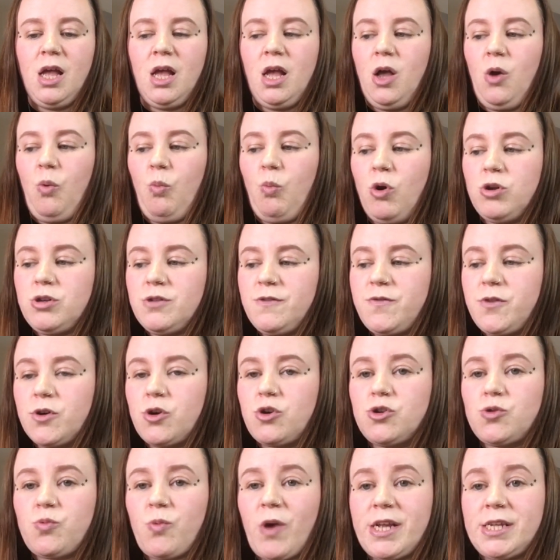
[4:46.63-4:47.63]
One of the
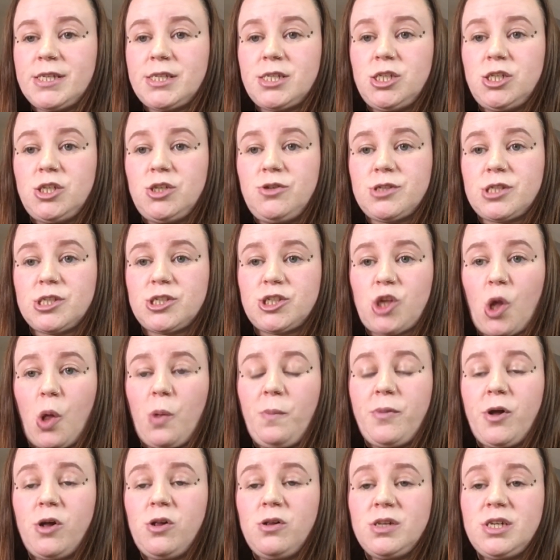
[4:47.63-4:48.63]
good ways to use a salt
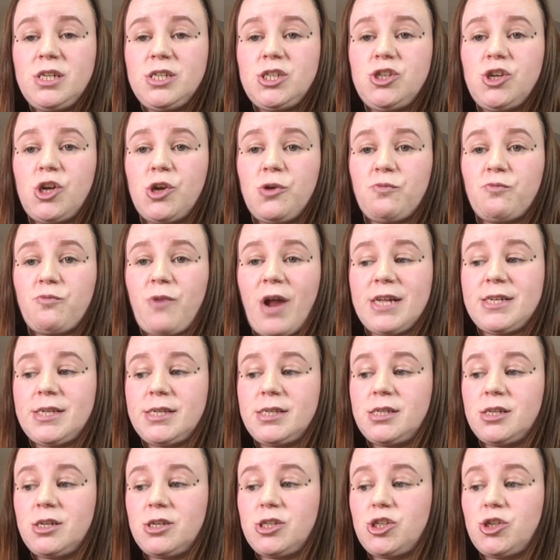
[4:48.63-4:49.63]
bowl is you can
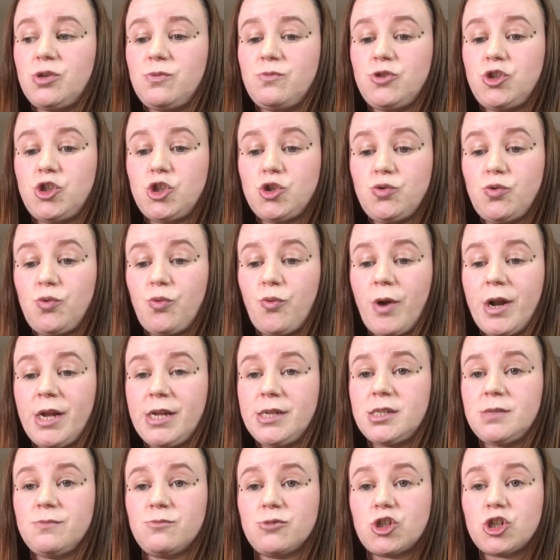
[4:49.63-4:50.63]
rest some jewellery,
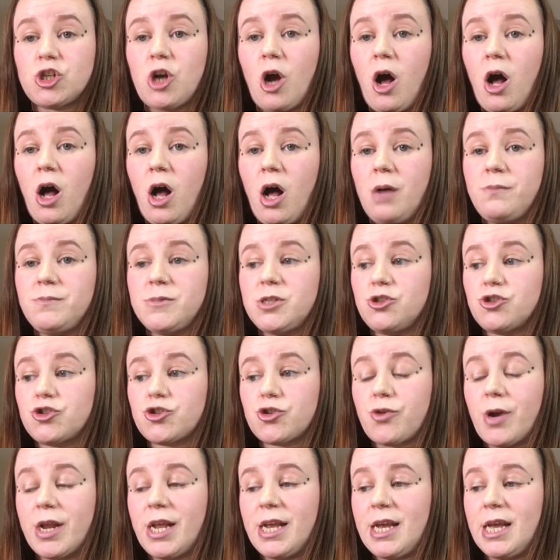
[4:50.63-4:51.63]
some charms and
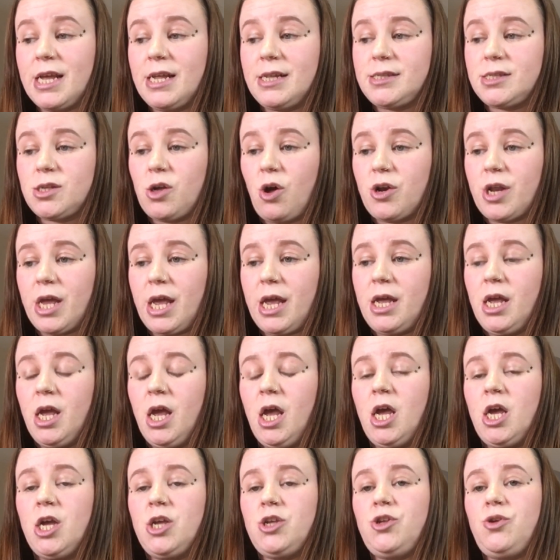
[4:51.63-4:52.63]
trinkets on it.
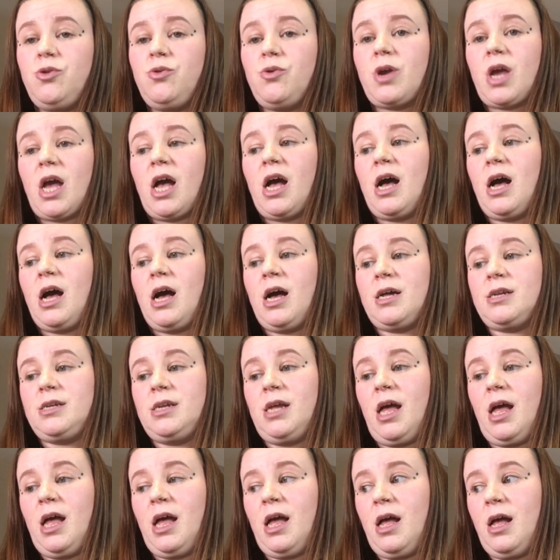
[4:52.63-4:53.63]
You
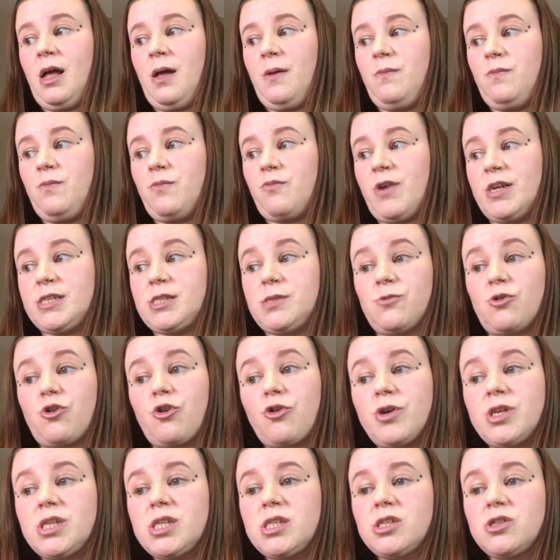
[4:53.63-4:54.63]
can rest some
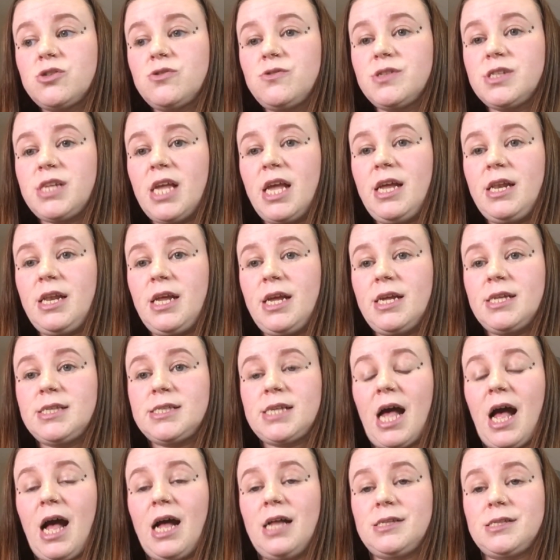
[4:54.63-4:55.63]
crystals in it
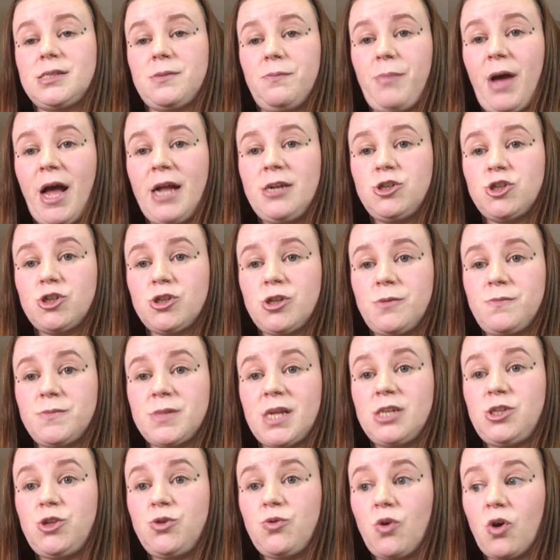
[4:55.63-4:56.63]
and some pendulums,
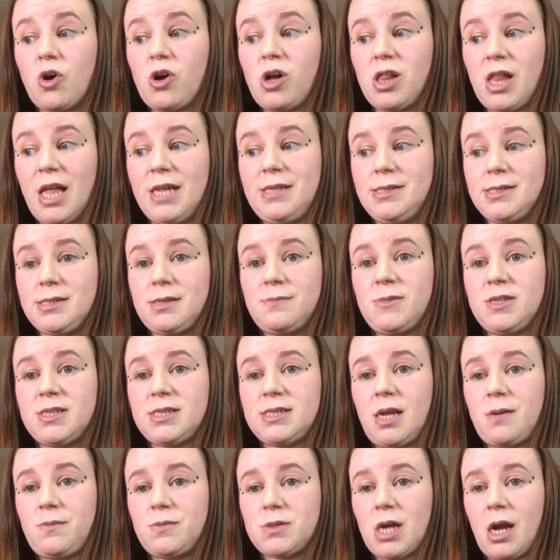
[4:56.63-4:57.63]
and you can cleanse them at the
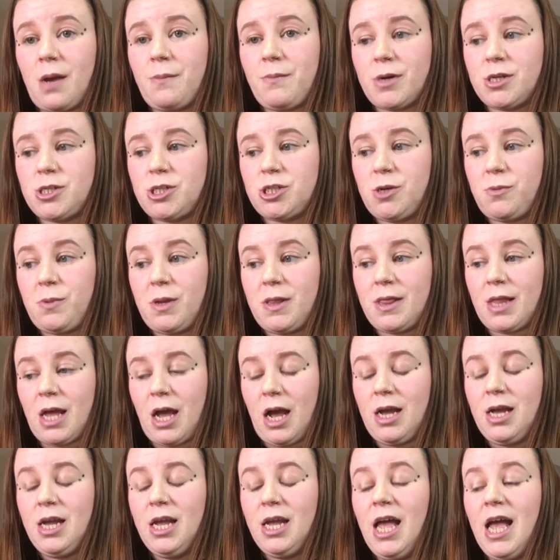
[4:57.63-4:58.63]
same time by doing that.
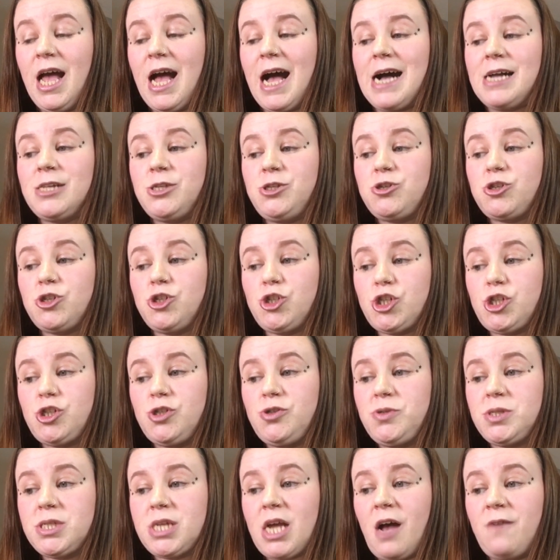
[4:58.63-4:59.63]
And you can
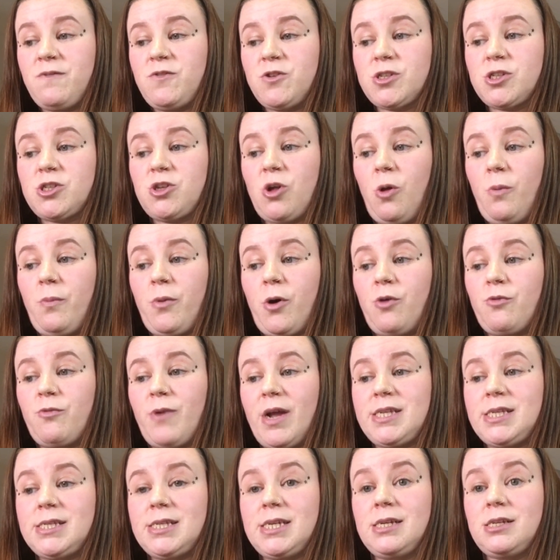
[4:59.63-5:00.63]
choose to have your salt bowl
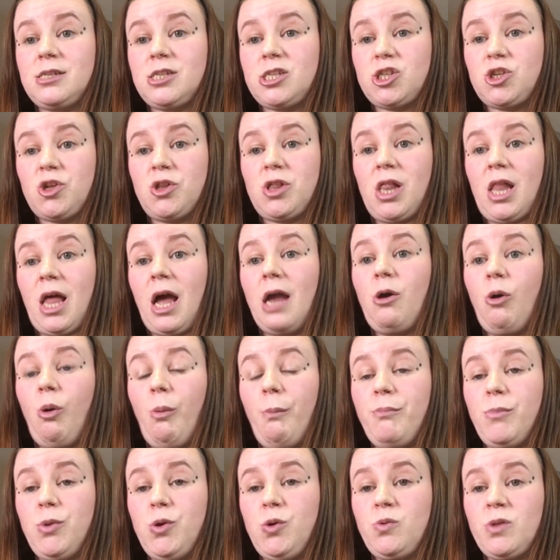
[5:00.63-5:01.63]
resting in sunlight or
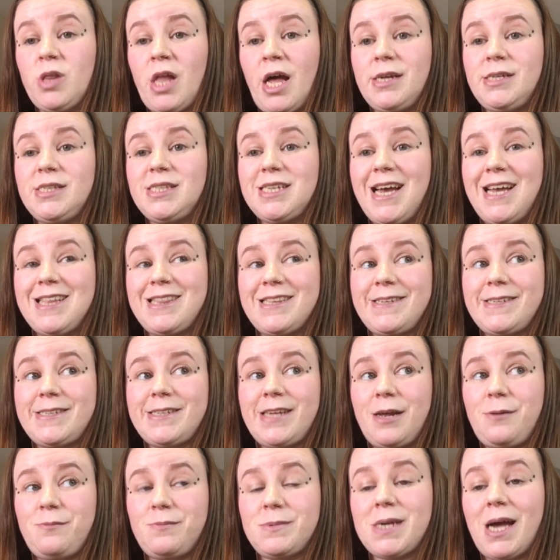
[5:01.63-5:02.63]
moonlight at the
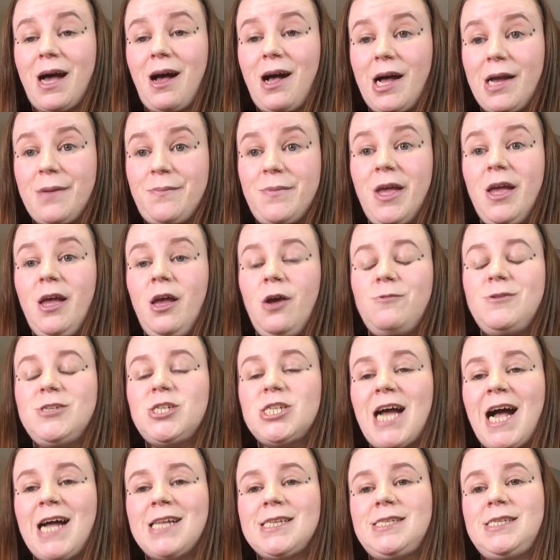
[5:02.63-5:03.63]
same time, which
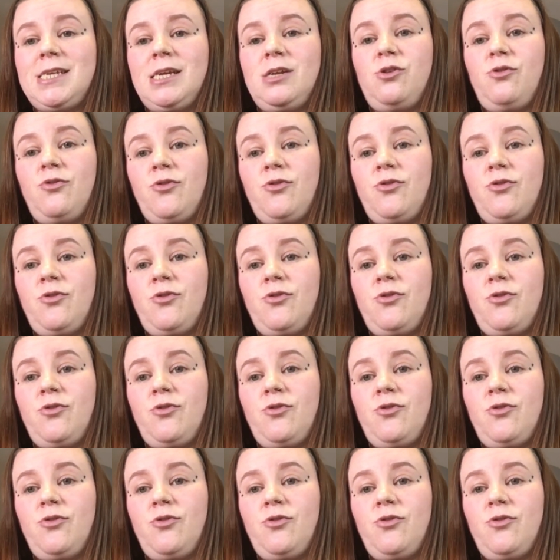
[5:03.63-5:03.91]
adds in